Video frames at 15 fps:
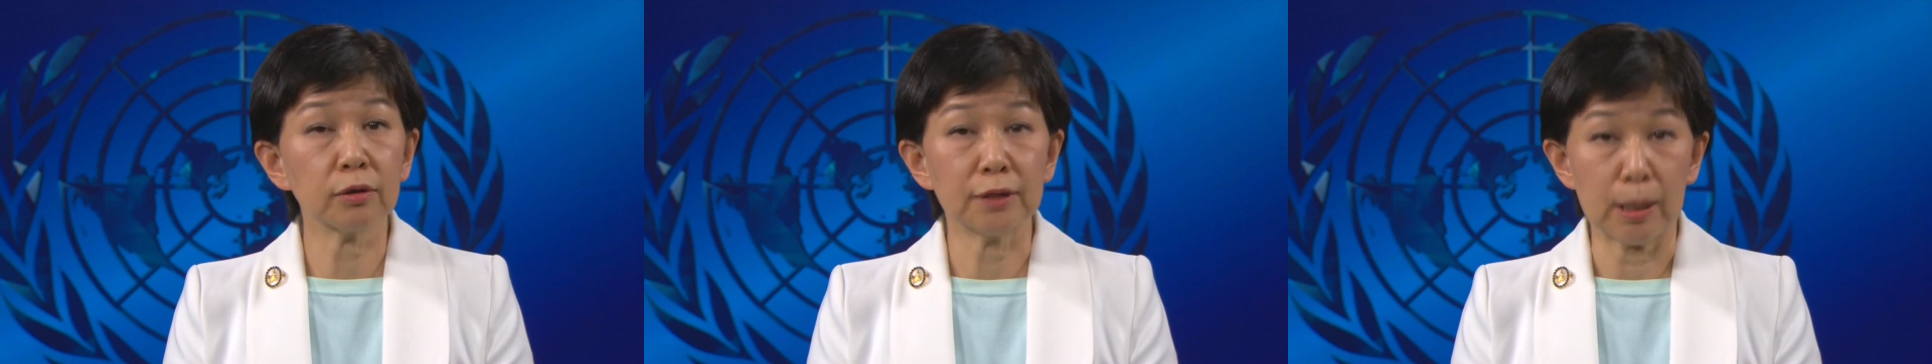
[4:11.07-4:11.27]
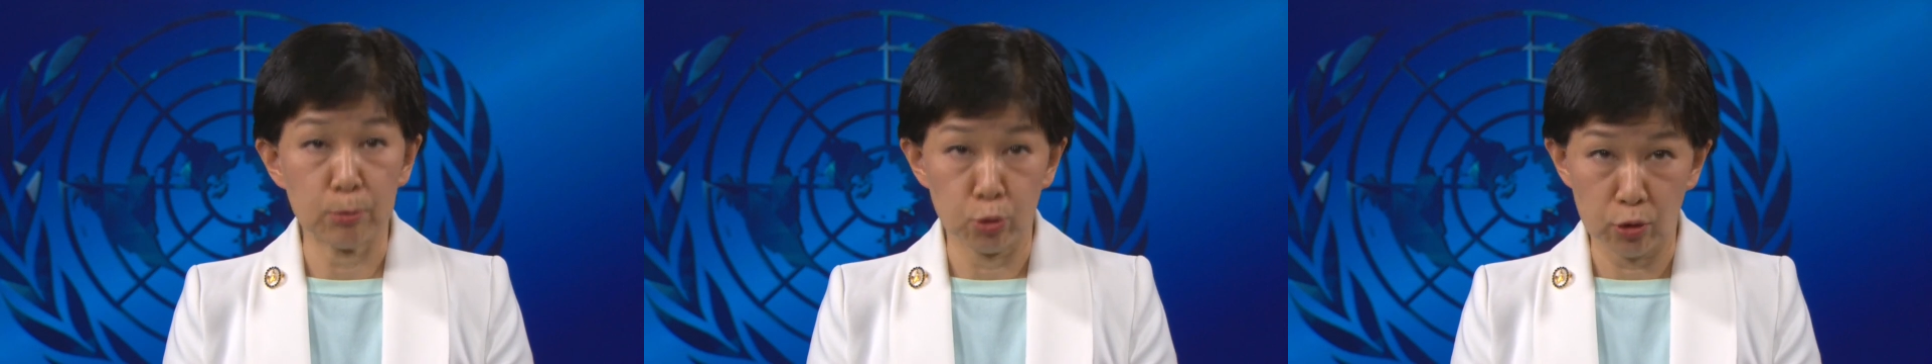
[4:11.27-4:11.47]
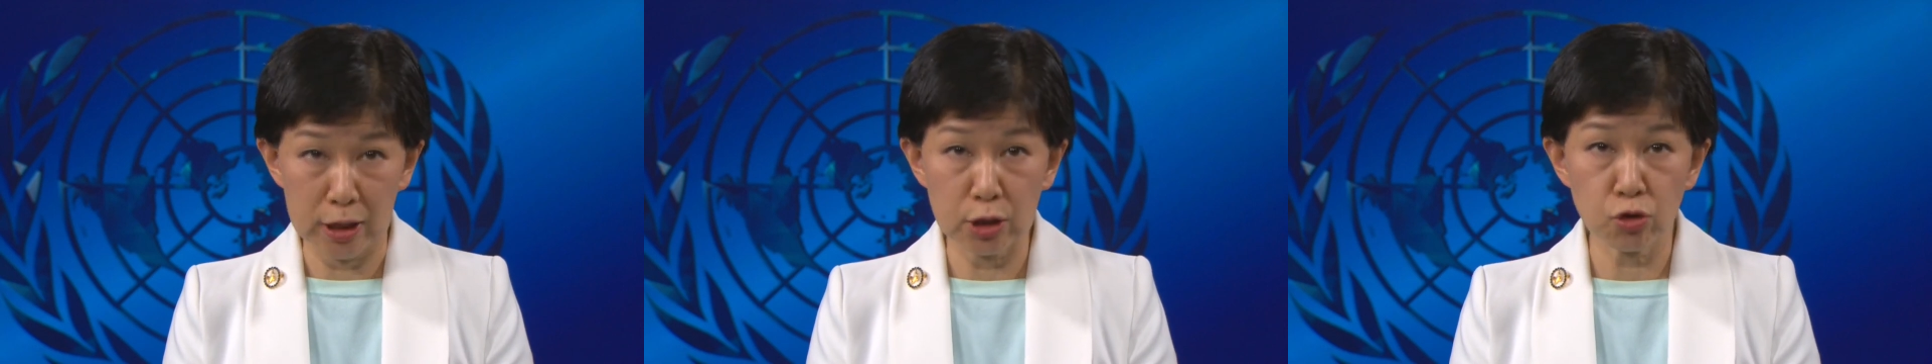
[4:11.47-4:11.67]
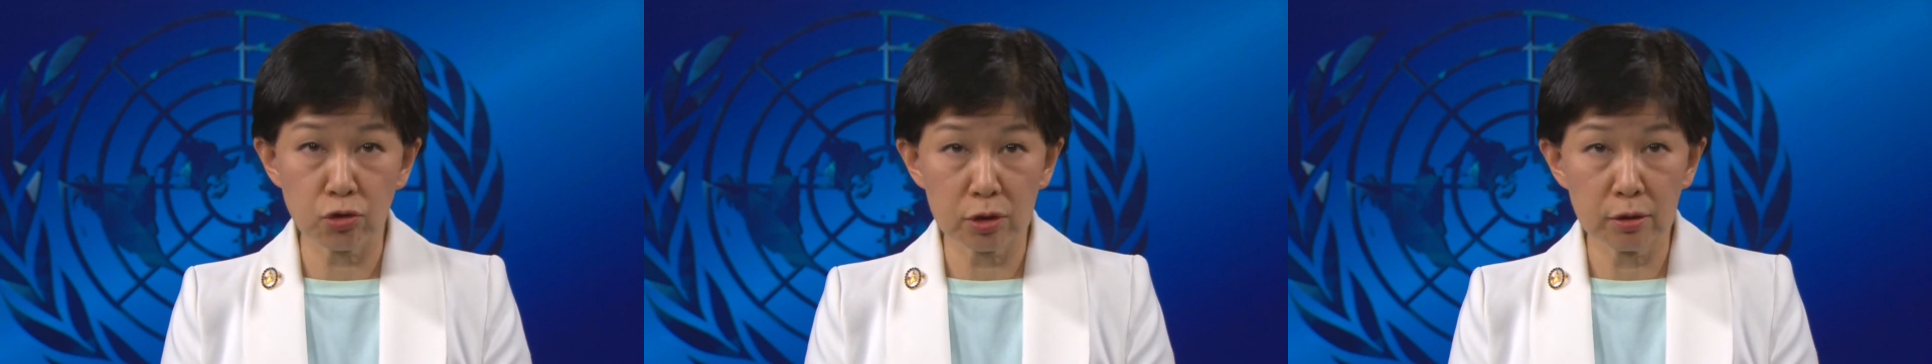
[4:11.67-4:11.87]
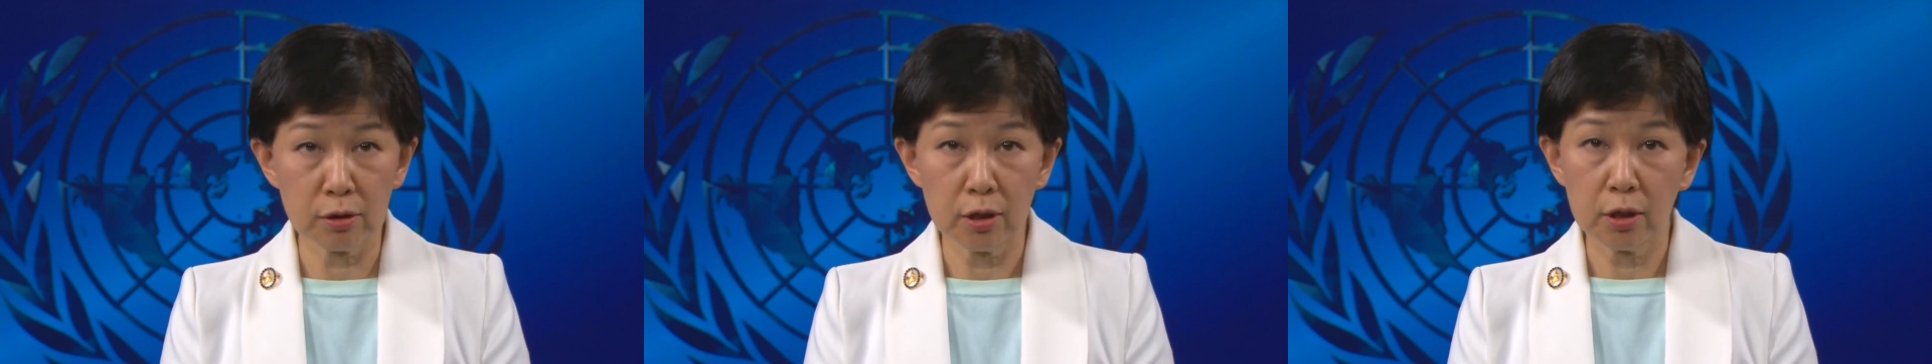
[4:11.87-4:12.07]

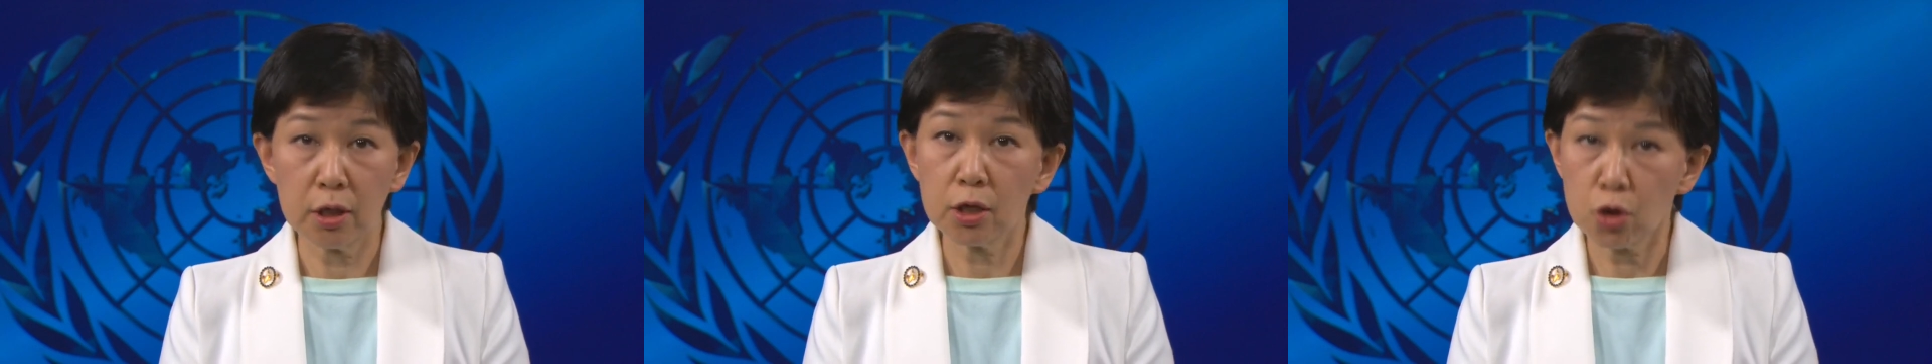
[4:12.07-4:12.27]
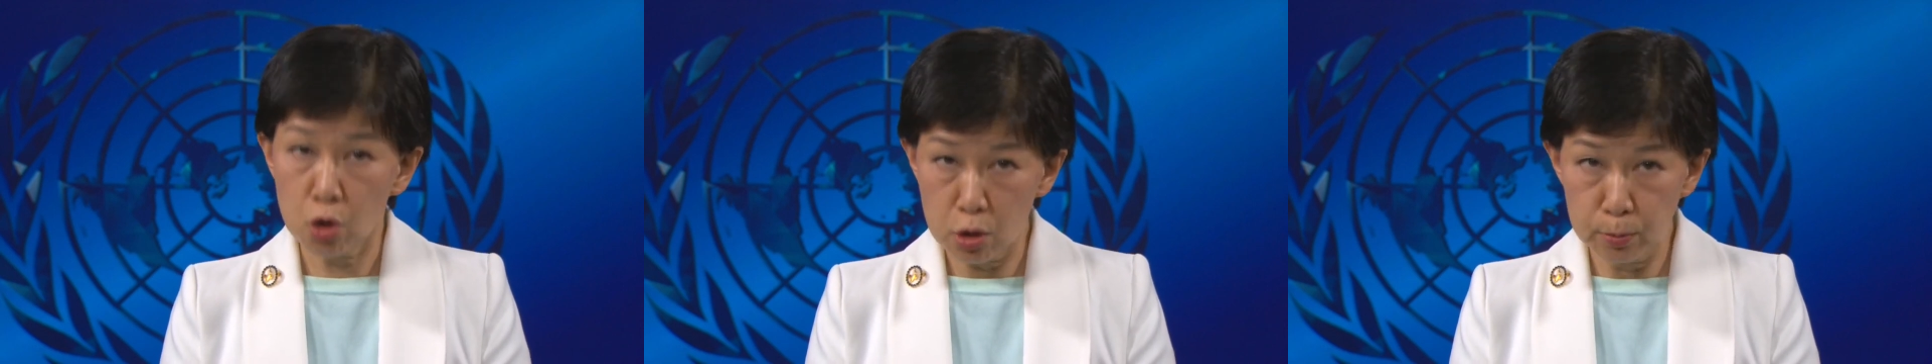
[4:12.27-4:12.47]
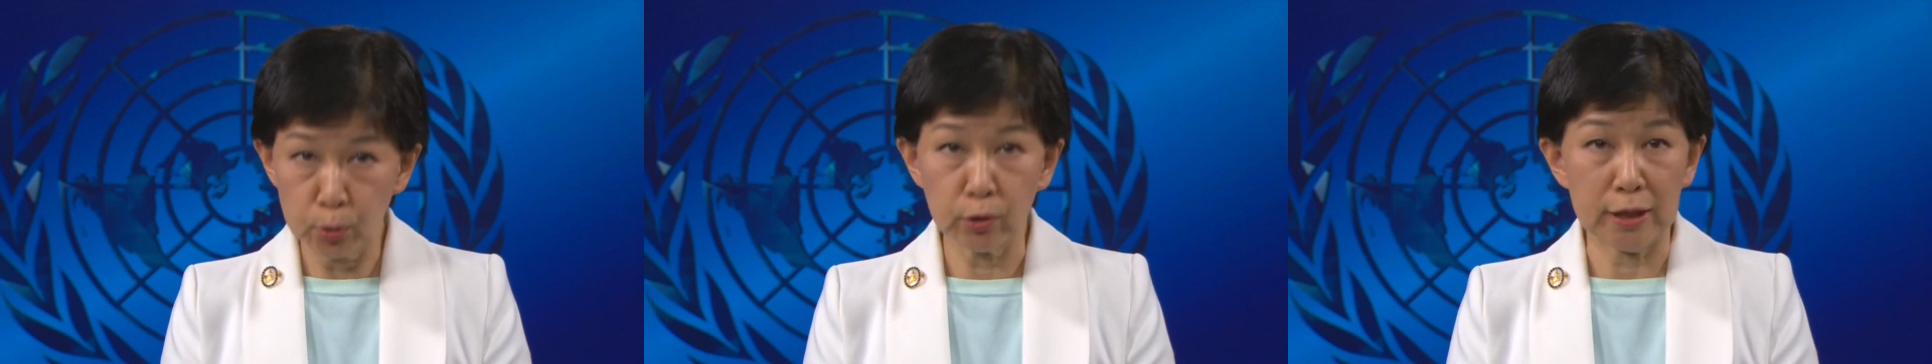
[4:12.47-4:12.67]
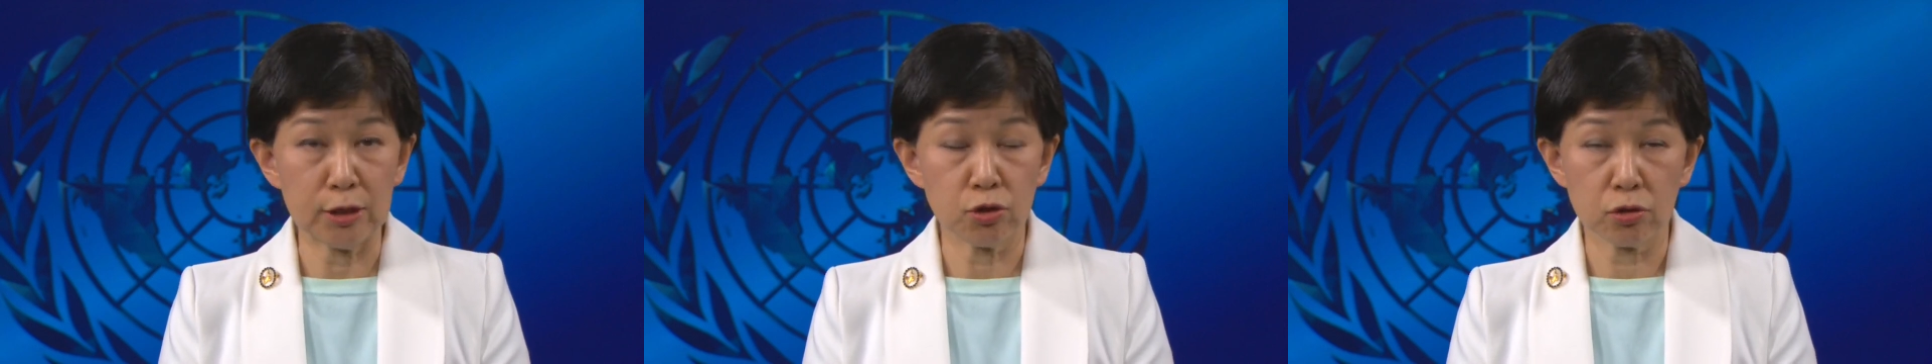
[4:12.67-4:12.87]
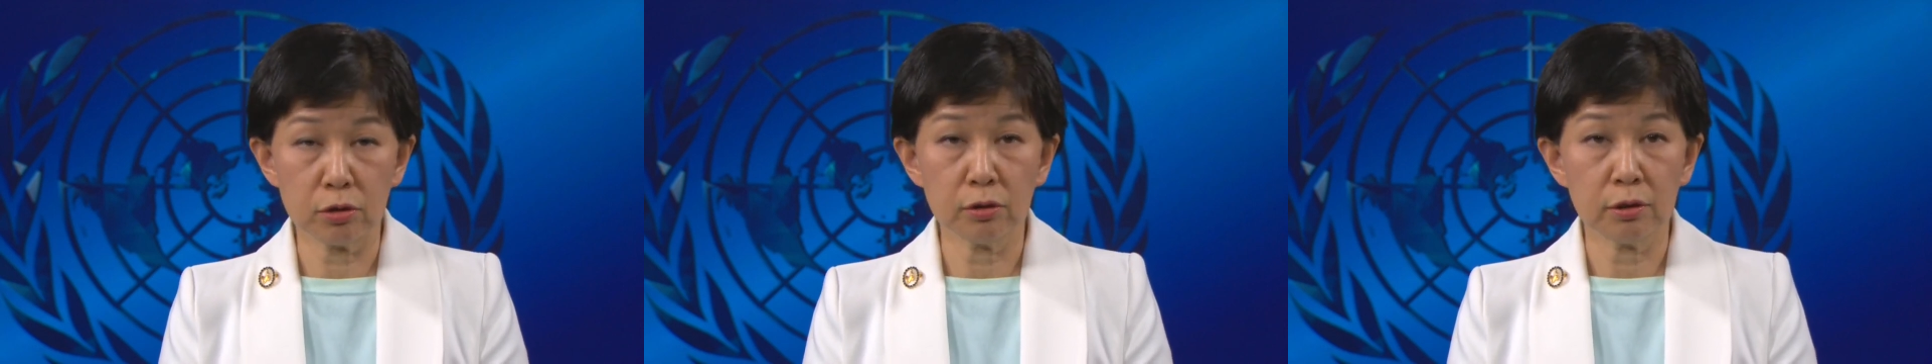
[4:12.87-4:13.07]
collaboration,
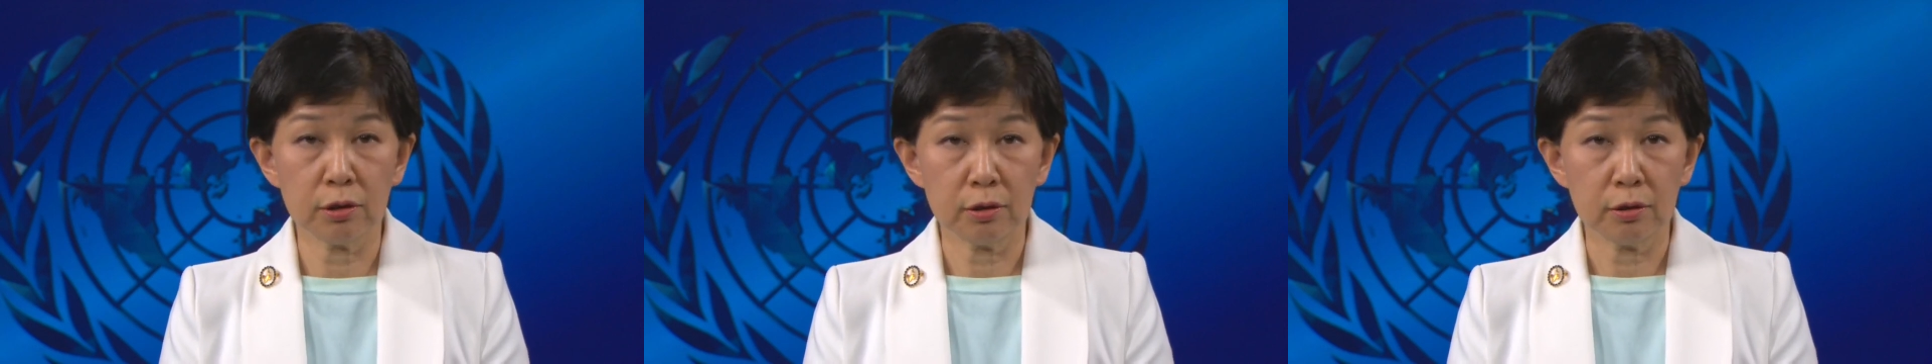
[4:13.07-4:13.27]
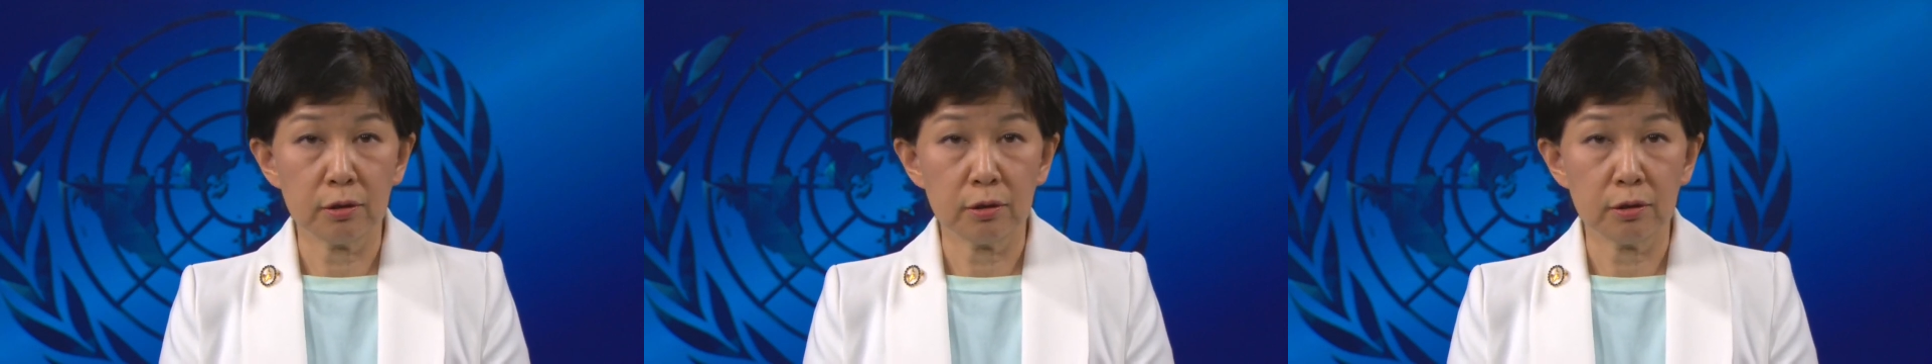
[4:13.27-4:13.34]
cooperation,